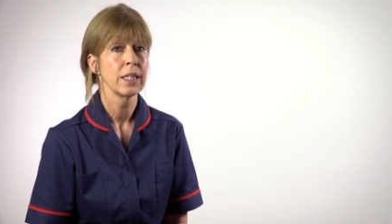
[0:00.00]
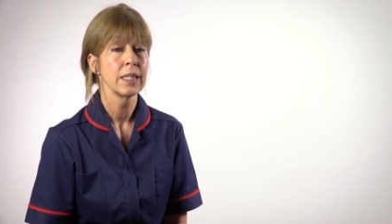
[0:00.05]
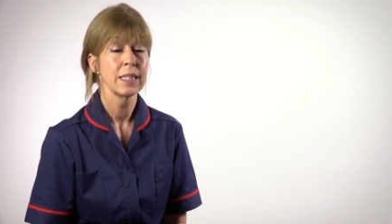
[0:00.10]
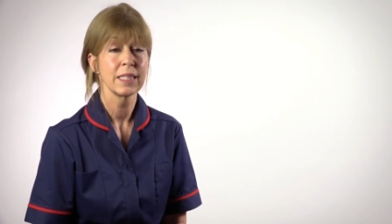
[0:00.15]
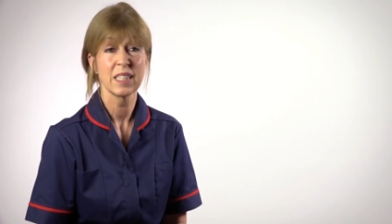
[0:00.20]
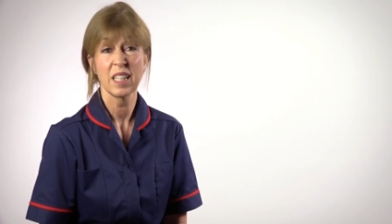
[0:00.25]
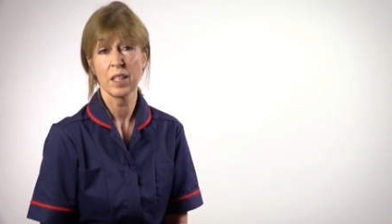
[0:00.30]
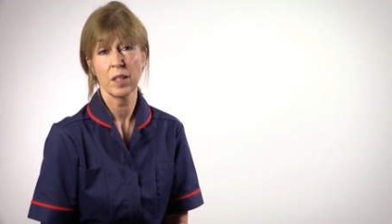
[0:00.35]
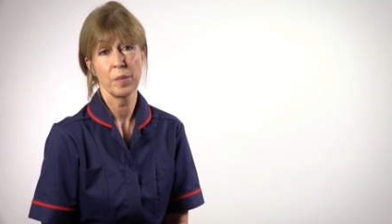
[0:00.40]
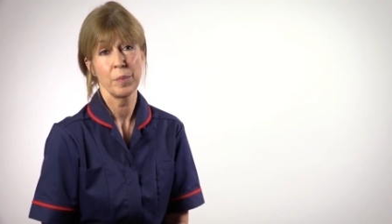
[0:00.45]

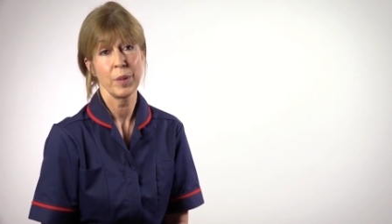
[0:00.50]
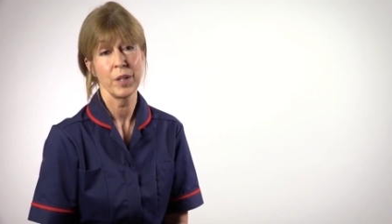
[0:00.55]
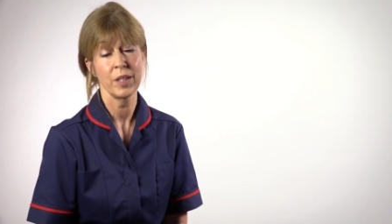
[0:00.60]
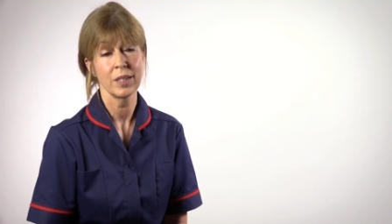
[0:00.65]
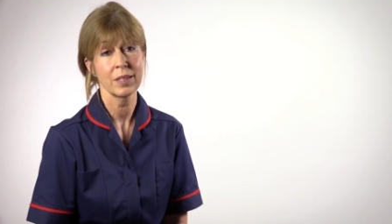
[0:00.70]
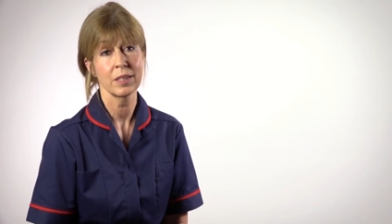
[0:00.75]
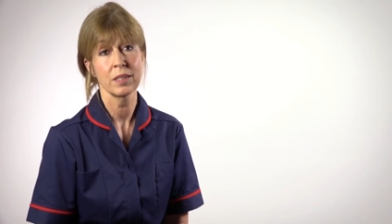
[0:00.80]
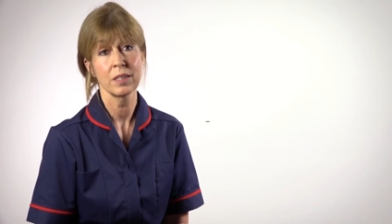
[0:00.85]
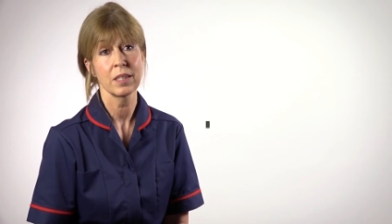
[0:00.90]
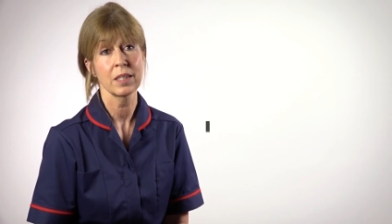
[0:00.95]
is that the
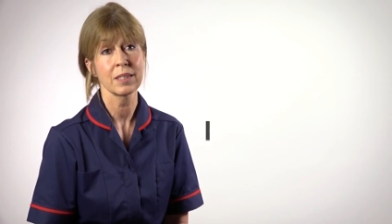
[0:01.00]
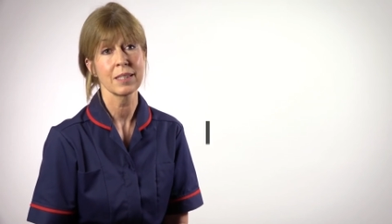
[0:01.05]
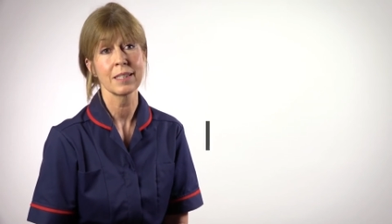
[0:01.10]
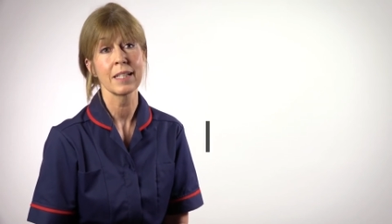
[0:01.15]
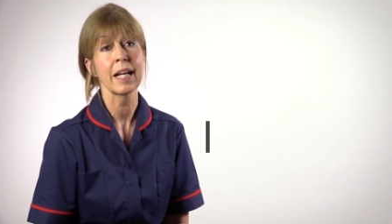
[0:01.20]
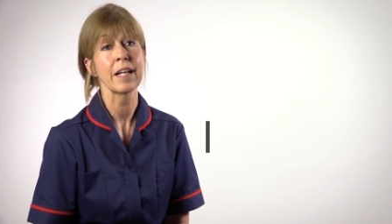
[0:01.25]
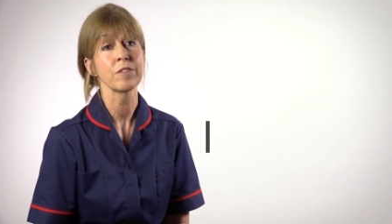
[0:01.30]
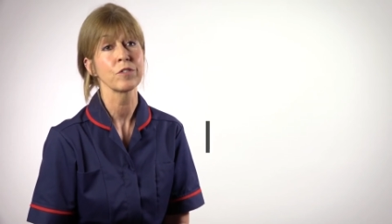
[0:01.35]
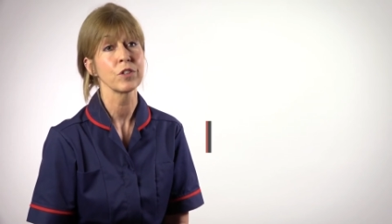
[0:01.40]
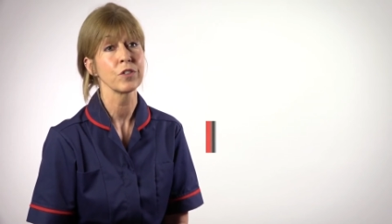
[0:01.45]
person doesn't
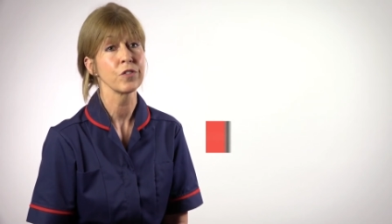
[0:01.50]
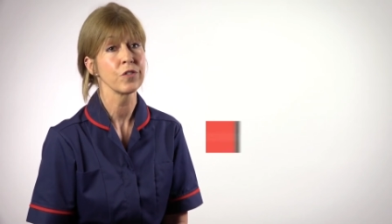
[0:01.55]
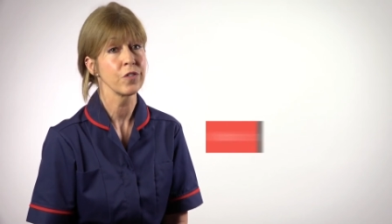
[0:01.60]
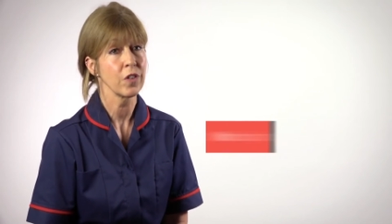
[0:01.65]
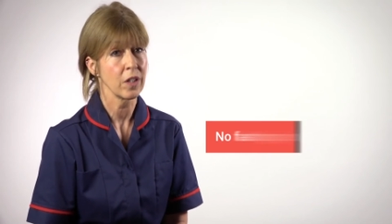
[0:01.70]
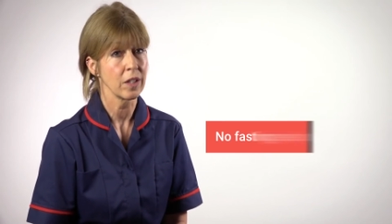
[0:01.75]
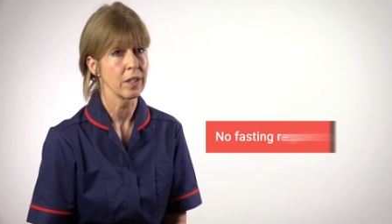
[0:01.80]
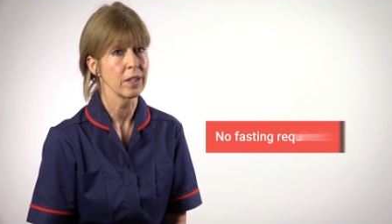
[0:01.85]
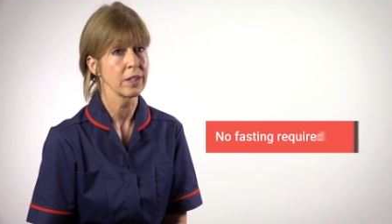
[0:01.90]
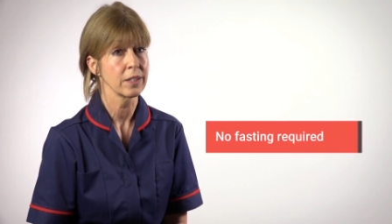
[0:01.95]
have to
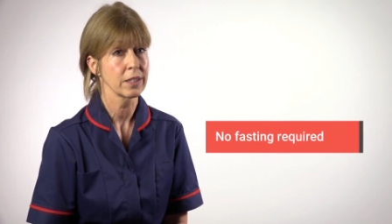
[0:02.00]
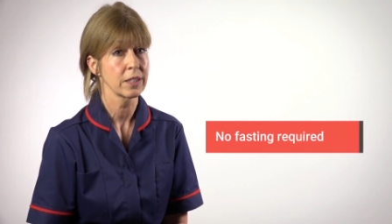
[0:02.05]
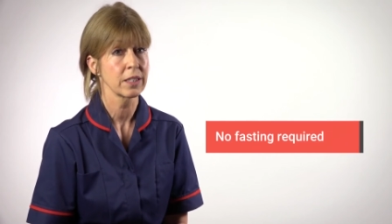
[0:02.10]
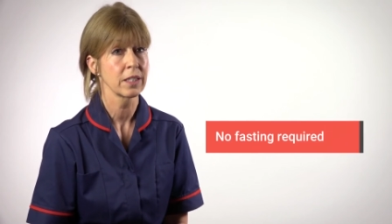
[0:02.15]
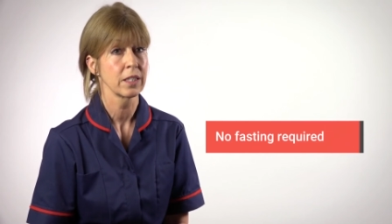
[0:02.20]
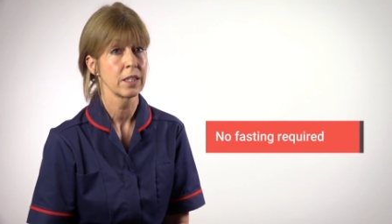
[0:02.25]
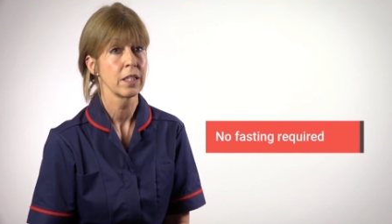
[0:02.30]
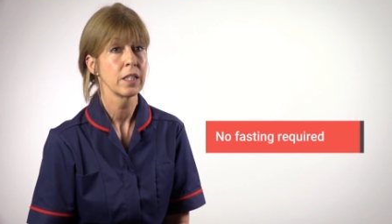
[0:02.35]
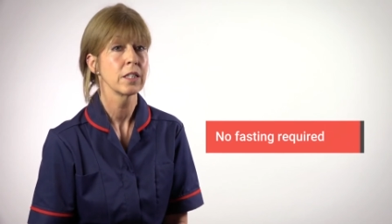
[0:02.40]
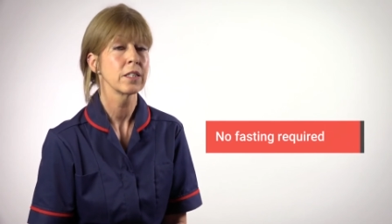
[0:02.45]

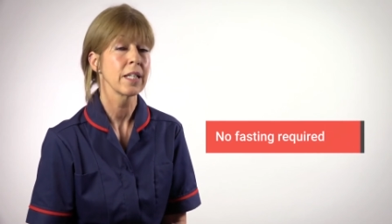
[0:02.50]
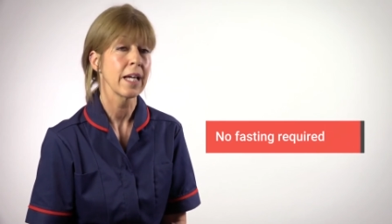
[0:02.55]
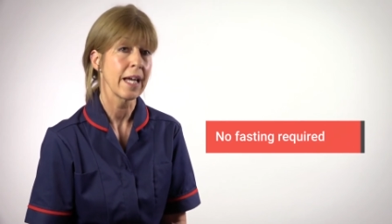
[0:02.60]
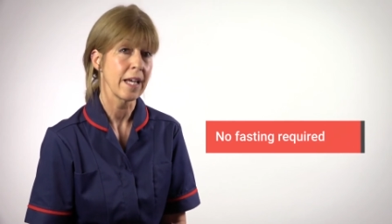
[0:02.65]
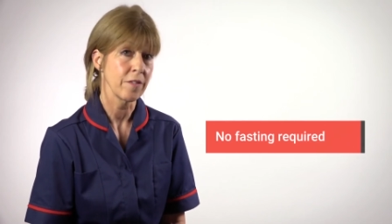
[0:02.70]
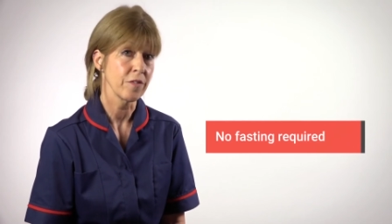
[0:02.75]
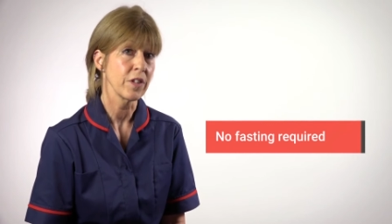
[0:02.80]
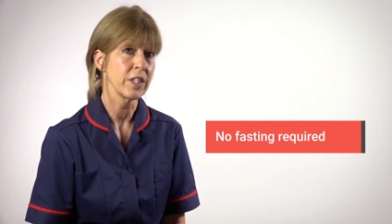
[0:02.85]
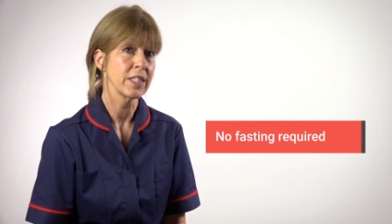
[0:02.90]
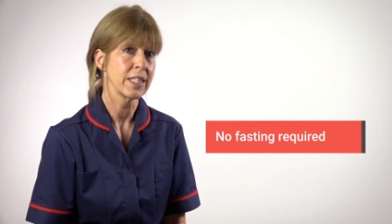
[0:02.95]
fast to
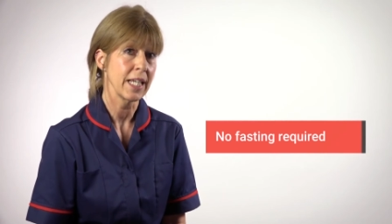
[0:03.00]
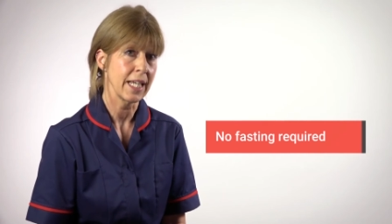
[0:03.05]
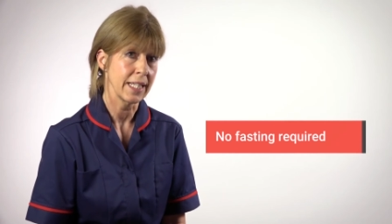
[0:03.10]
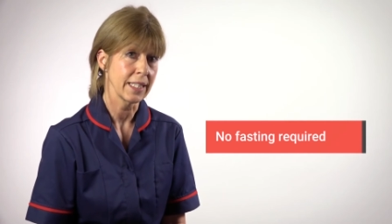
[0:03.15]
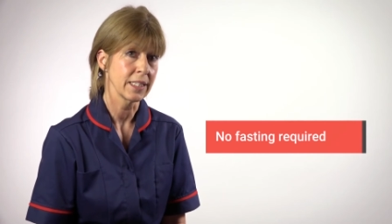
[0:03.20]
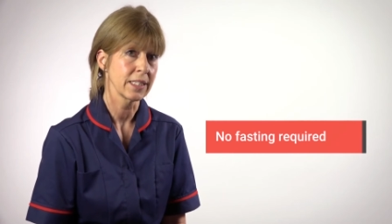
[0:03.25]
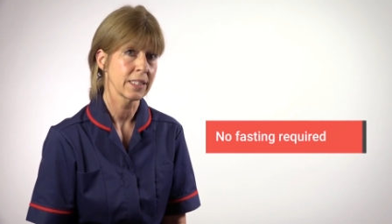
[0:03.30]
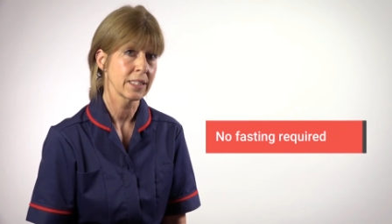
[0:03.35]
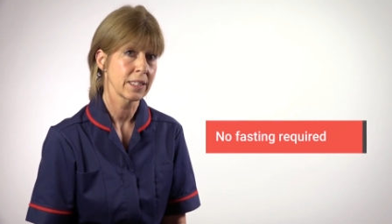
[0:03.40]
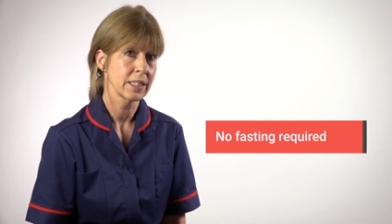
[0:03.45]
have the
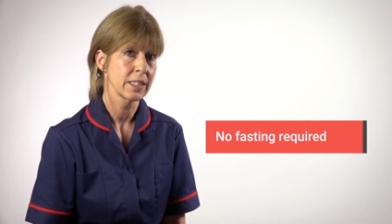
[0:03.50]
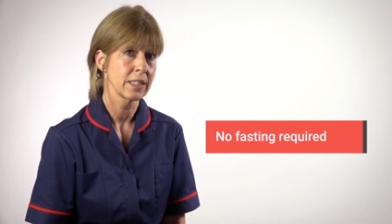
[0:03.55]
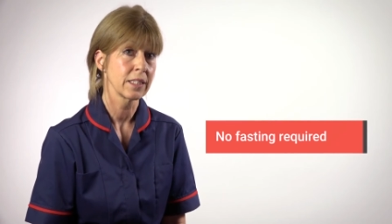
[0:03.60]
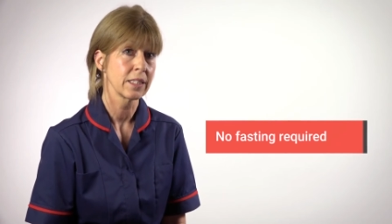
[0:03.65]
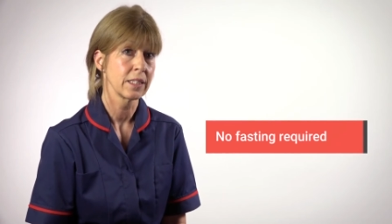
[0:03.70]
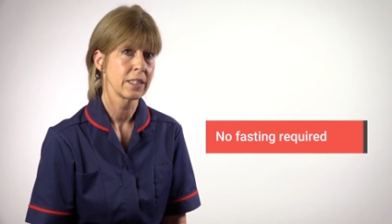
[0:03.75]
test.